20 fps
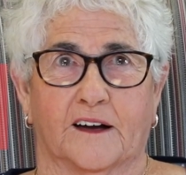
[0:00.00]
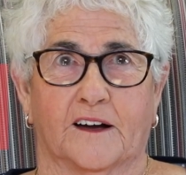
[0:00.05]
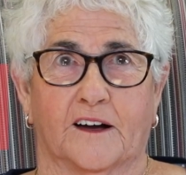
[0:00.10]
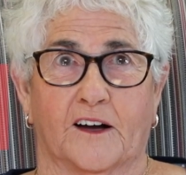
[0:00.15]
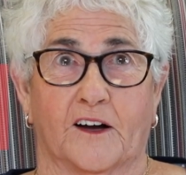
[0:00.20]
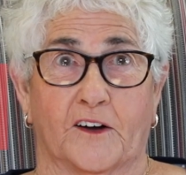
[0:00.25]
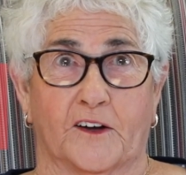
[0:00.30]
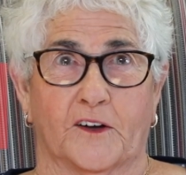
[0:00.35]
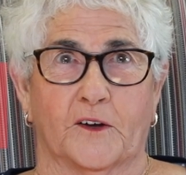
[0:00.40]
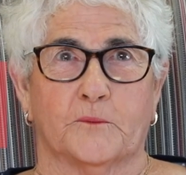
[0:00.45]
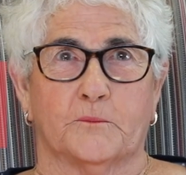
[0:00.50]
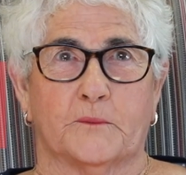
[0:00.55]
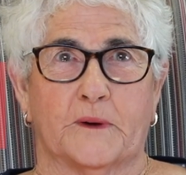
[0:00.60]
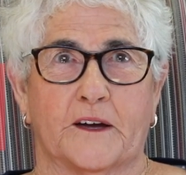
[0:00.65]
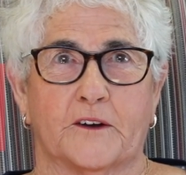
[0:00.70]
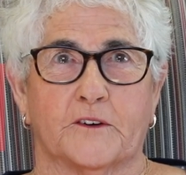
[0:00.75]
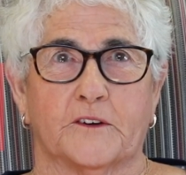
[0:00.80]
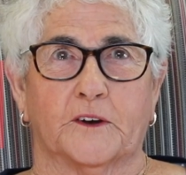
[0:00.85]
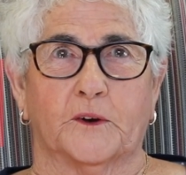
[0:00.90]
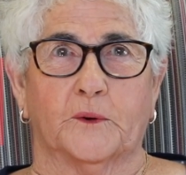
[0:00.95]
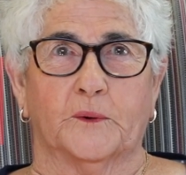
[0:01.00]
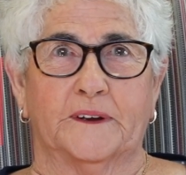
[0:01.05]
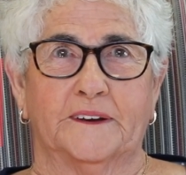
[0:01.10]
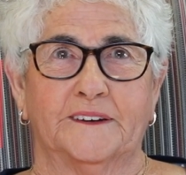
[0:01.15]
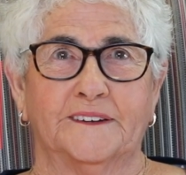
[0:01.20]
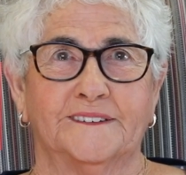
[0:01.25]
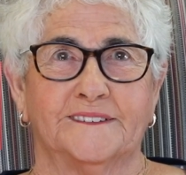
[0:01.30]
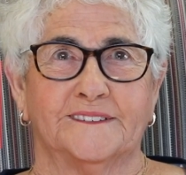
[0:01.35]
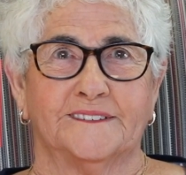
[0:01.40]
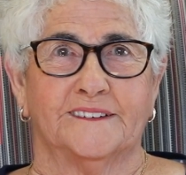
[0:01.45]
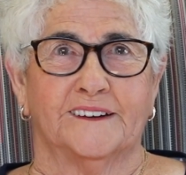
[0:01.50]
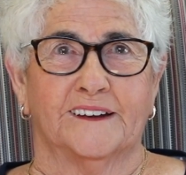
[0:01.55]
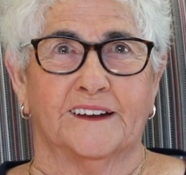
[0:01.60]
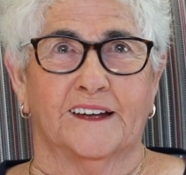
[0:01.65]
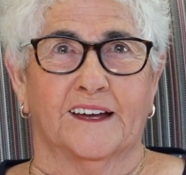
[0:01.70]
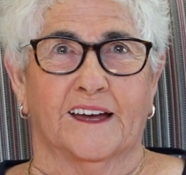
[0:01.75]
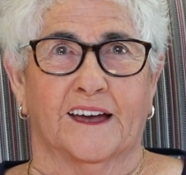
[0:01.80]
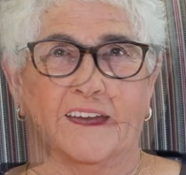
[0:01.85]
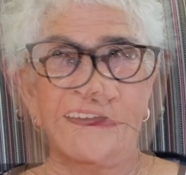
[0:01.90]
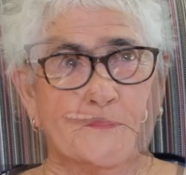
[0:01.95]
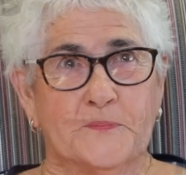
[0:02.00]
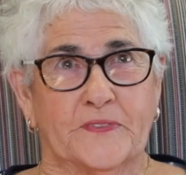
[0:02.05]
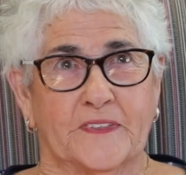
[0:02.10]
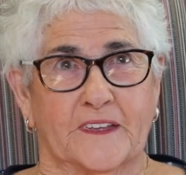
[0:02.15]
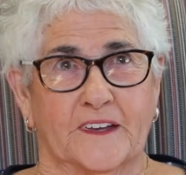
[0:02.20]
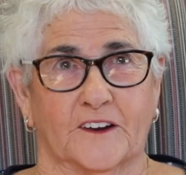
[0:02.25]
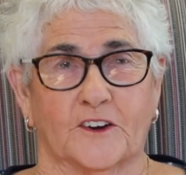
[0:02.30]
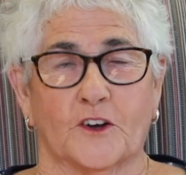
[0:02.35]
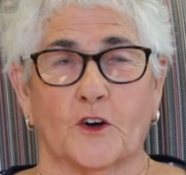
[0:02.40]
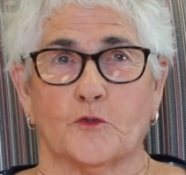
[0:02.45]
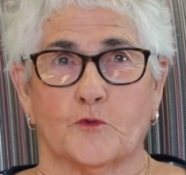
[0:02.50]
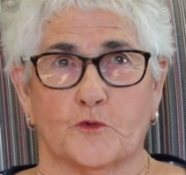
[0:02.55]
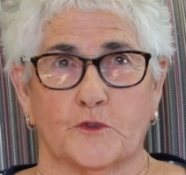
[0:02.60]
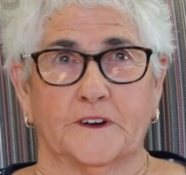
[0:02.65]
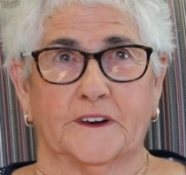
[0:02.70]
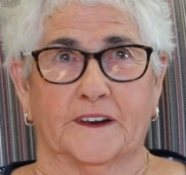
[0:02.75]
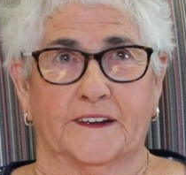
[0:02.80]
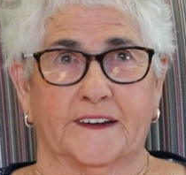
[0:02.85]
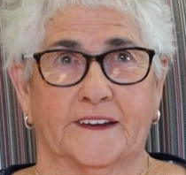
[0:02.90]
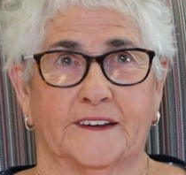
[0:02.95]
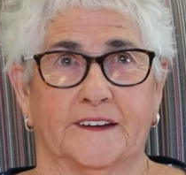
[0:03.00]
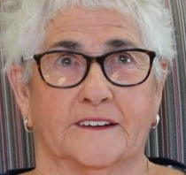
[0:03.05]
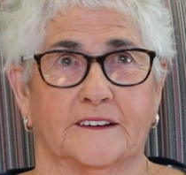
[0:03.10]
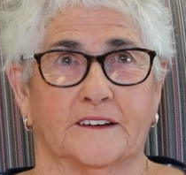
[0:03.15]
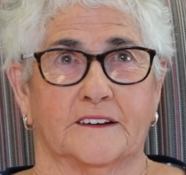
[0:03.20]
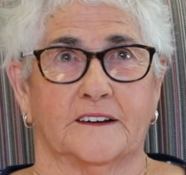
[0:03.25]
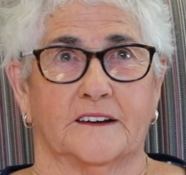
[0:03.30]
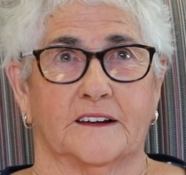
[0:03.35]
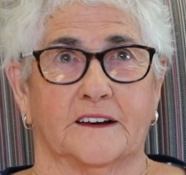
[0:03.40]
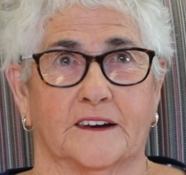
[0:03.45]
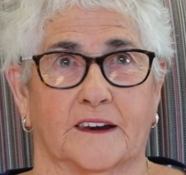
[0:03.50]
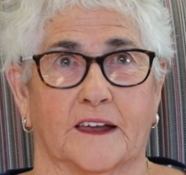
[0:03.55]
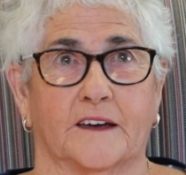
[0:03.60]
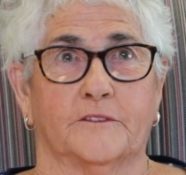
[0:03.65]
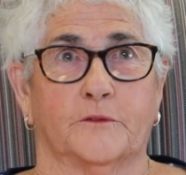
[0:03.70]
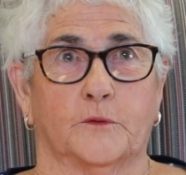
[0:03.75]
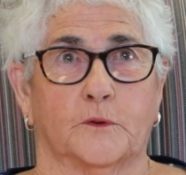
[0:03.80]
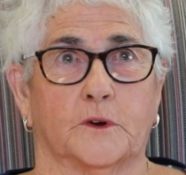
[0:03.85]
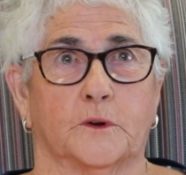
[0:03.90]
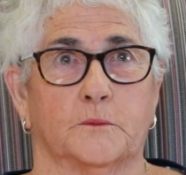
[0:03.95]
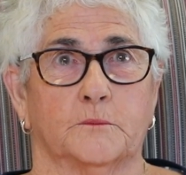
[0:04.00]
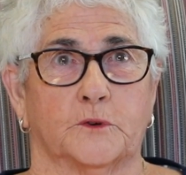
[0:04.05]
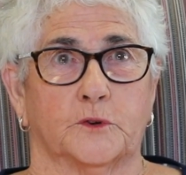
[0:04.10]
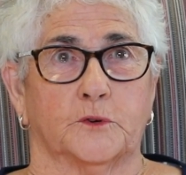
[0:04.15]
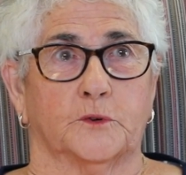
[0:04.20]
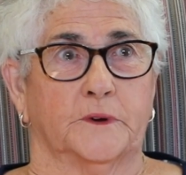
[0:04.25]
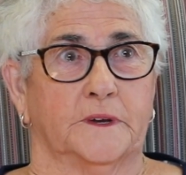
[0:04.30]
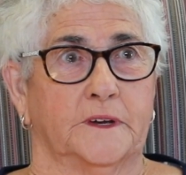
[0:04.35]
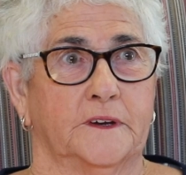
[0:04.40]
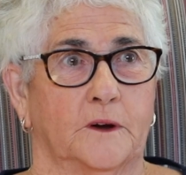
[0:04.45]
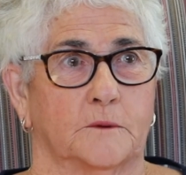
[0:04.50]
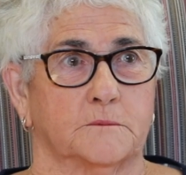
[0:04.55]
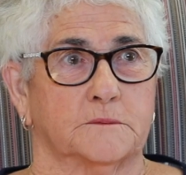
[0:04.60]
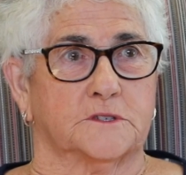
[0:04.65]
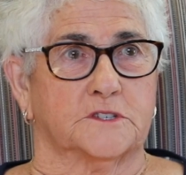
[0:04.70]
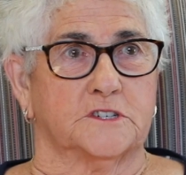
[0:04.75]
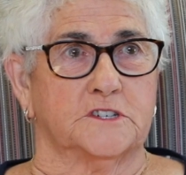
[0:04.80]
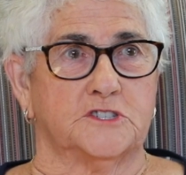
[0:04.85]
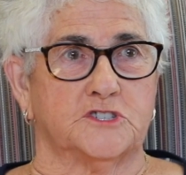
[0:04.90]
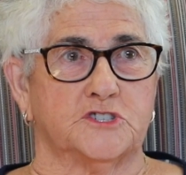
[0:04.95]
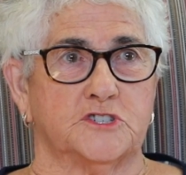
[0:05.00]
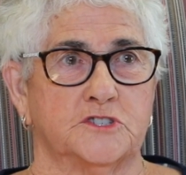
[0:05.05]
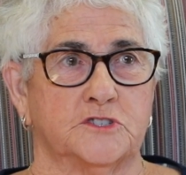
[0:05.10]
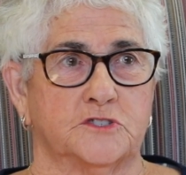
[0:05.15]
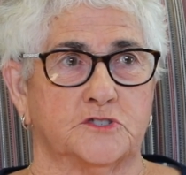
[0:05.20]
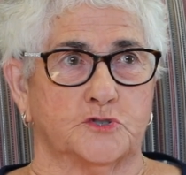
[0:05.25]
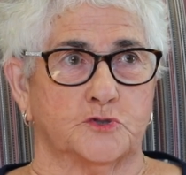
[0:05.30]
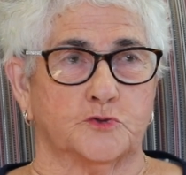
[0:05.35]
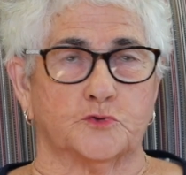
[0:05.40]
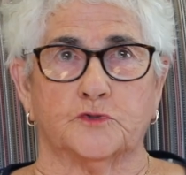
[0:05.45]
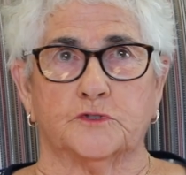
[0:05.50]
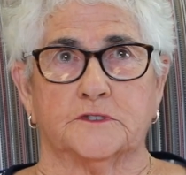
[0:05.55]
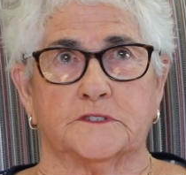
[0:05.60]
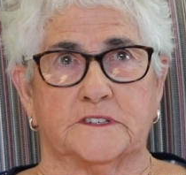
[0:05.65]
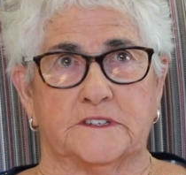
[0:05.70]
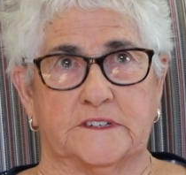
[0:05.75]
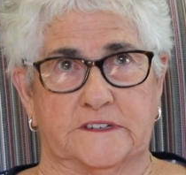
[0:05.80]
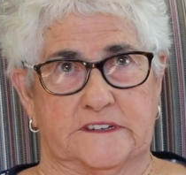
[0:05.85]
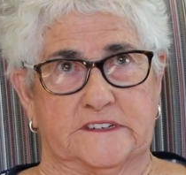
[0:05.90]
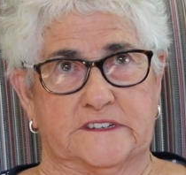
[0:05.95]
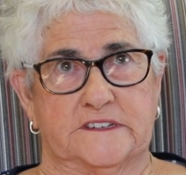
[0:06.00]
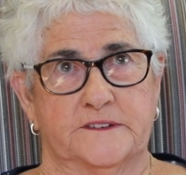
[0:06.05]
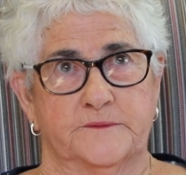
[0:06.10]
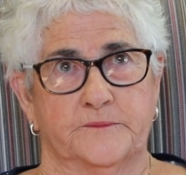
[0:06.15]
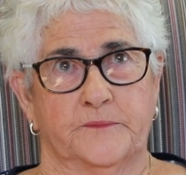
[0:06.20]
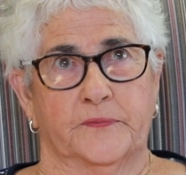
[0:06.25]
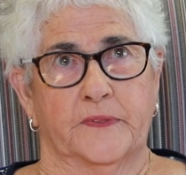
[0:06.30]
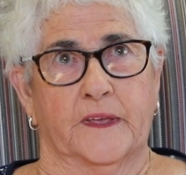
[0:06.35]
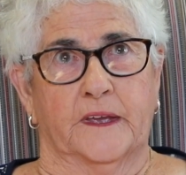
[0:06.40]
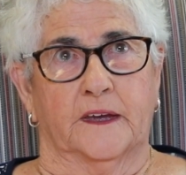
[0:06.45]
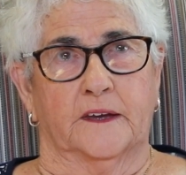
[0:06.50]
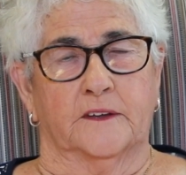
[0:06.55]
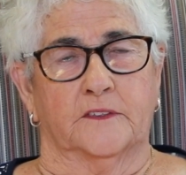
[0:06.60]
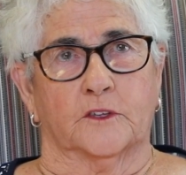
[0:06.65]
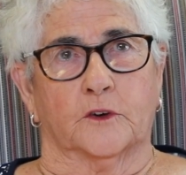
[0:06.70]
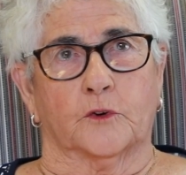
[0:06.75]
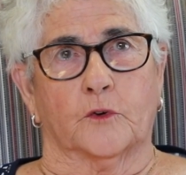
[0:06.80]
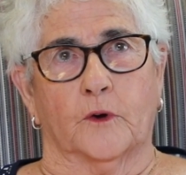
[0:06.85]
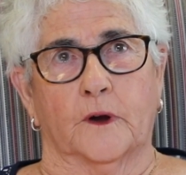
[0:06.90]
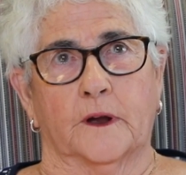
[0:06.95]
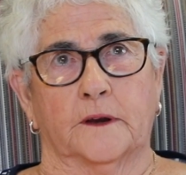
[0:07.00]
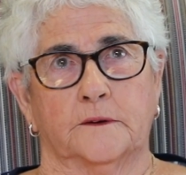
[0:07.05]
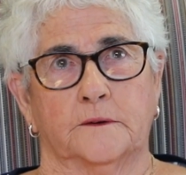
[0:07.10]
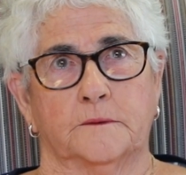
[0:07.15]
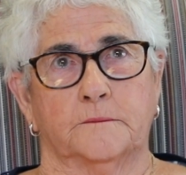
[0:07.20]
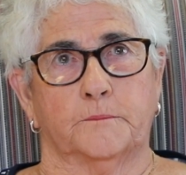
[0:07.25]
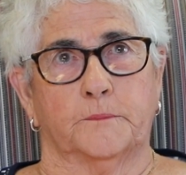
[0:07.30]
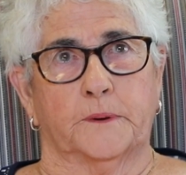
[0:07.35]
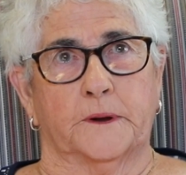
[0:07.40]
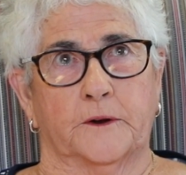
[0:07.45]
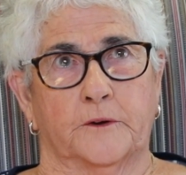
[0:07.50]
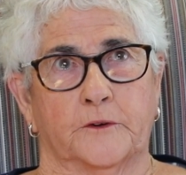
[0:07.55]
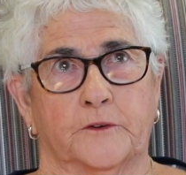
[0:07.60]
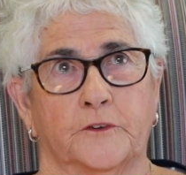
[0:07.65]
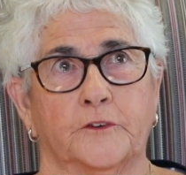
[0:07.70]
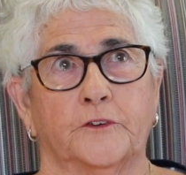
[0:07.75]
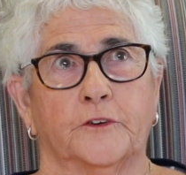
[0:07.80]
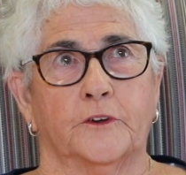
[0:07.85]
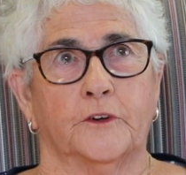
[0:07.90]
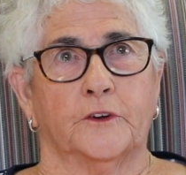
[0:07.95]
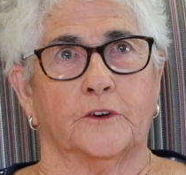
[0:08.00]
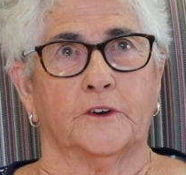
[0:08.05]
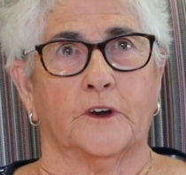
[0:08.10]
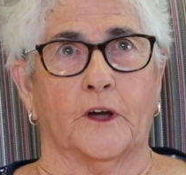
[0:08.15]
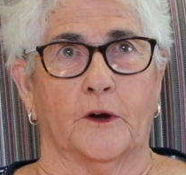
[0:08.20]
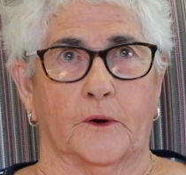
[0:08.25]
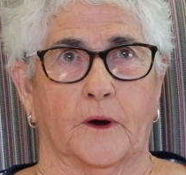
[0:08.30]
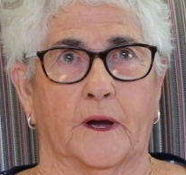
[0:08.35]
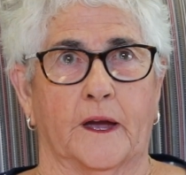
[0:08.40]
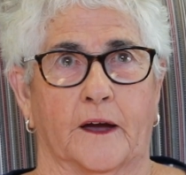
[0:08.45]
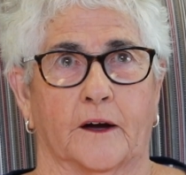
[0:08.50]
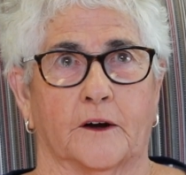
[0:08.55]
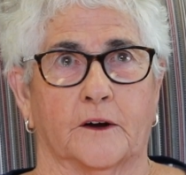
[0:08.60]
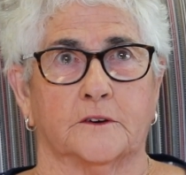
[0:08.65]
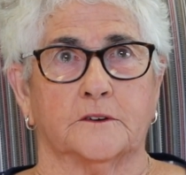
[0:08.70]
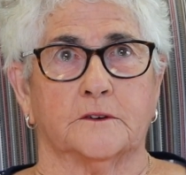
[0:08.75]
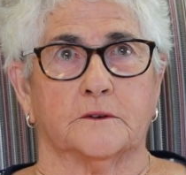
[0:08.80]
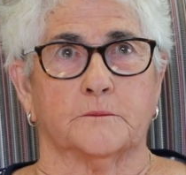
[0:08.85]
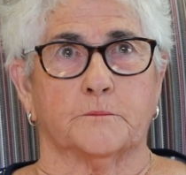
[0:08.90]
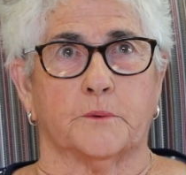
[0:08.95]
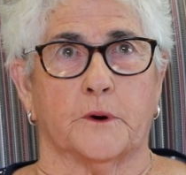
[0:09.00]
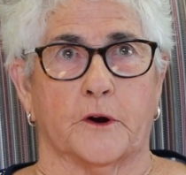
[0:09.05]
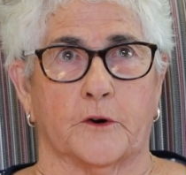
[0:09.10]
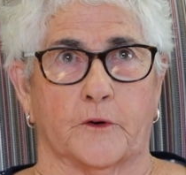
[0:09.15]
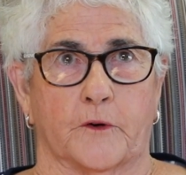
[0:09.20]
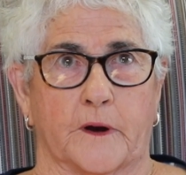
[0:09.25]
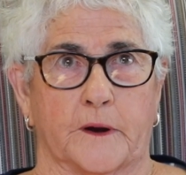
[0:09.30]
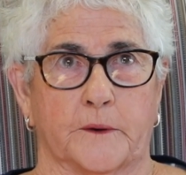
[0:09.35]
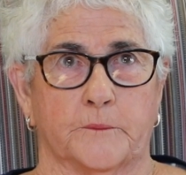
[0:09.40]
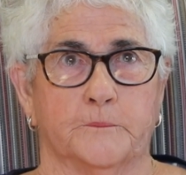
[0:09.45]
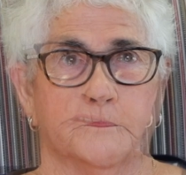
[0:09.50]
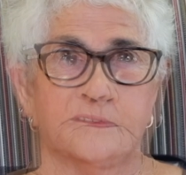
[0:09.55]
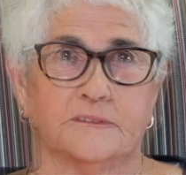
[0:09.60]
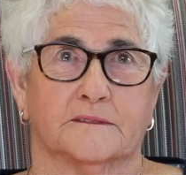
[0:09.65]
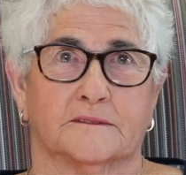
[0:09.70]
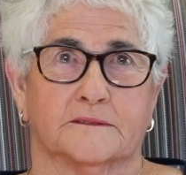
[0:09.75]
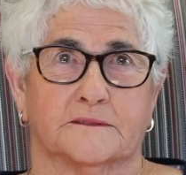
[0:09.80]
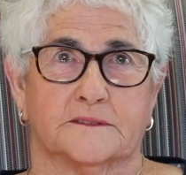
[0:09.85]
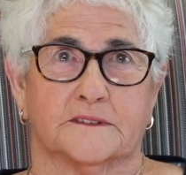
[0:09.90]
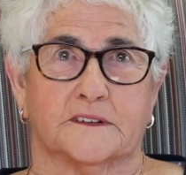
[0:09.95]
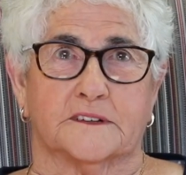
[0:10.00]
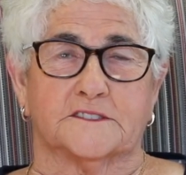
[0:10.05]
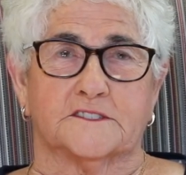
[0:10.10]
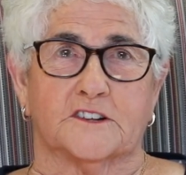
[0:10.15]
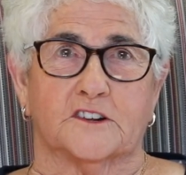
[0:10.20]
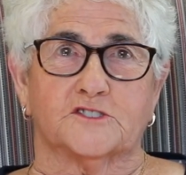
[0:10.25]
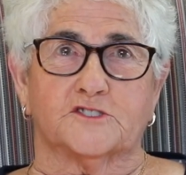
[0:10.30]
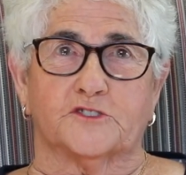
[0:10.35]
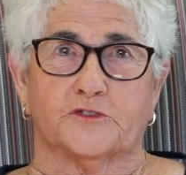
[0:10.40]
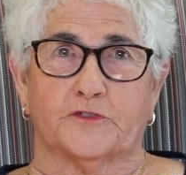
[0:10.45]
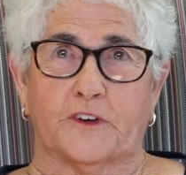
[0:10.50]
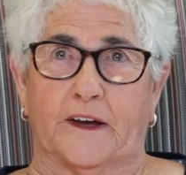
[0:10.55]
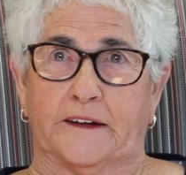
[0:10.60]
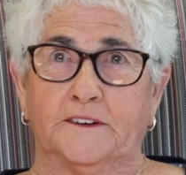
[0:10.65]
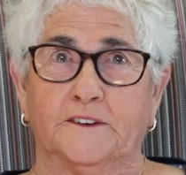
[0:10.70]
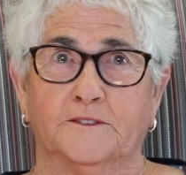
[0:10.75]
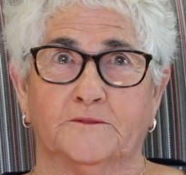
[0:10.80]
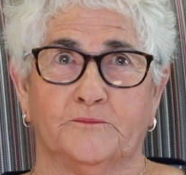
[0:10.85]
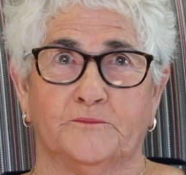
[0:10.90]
Hi, I'm Marie Quinn and I really love what I'm doing. I'm teaching children to knit in the Grandparent Know-How program. It's lots of fun.